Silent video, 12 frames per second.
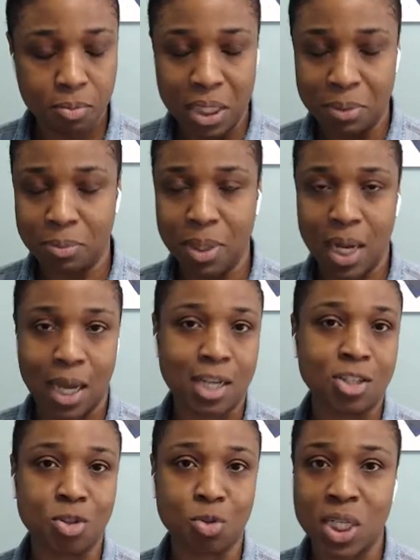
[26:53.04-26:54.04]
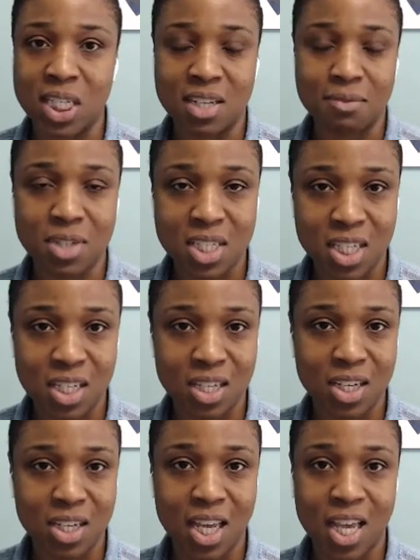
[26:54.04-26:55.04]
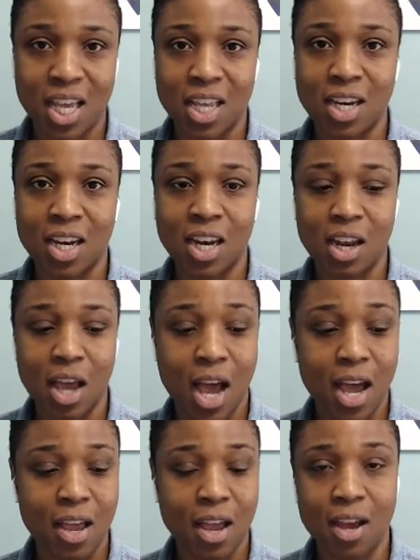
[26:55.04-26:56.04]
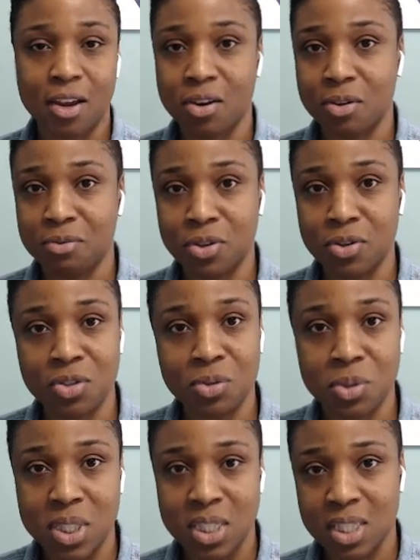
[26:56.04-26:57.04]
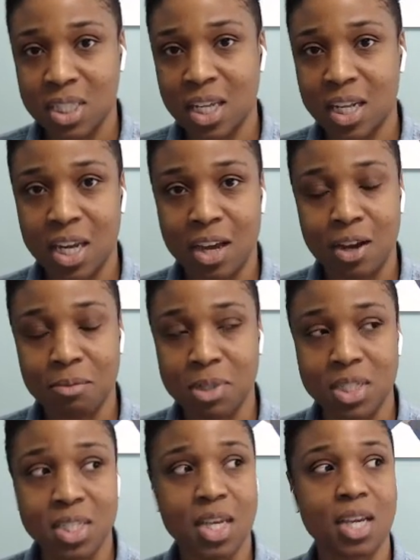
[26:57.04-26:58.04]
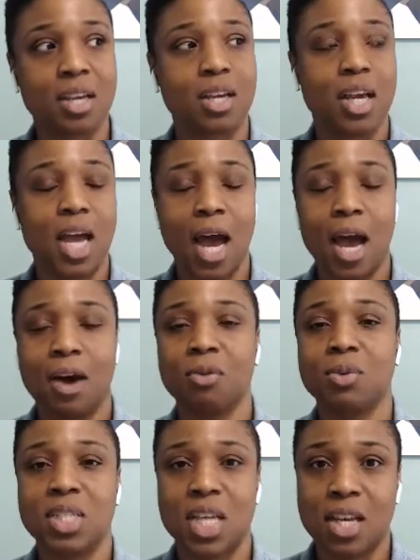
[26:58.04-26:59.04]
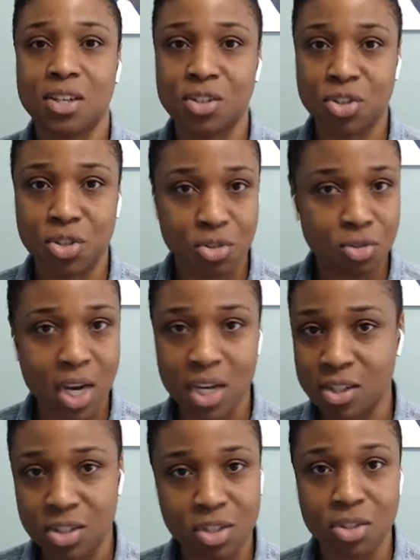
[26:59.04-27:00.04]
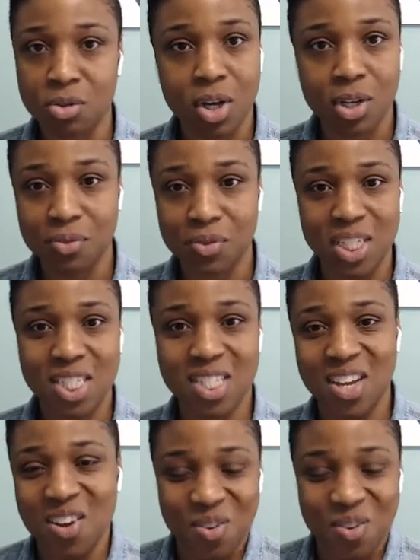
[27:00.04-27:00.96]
back in 2017, and I hired a virtual assistant, and now I'm just like, how was I trying to do all of this stuff?